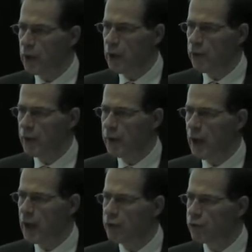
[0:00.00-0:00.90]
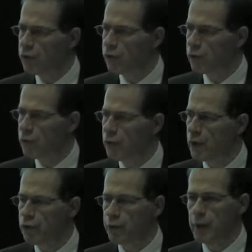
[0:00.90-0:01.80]
in the case that
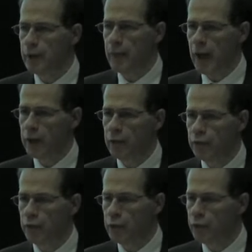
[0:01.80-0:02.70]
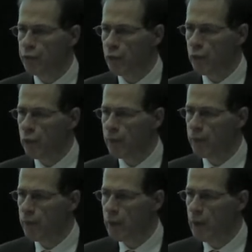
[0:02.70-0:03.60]
has been made for reform.
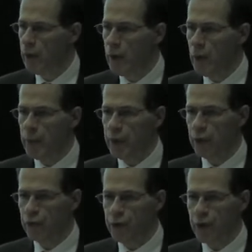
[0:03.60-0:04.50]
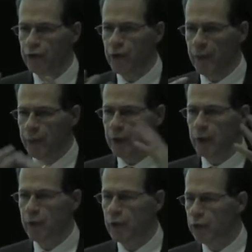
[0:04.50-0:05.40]
Because there's something
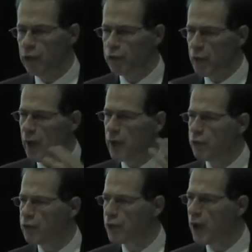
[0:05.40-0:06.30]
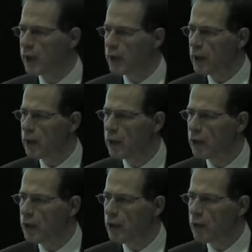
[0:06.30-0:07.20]
in the Australian psyche
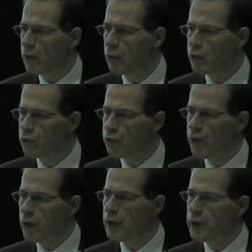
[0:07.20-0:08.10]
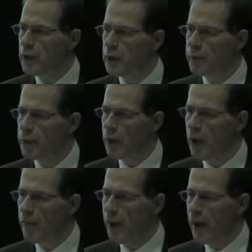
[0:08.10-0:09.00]
which is very deep
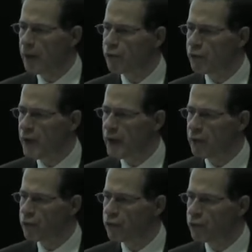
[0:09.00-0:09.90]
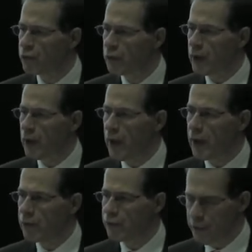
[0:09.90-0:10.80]
about fairness and a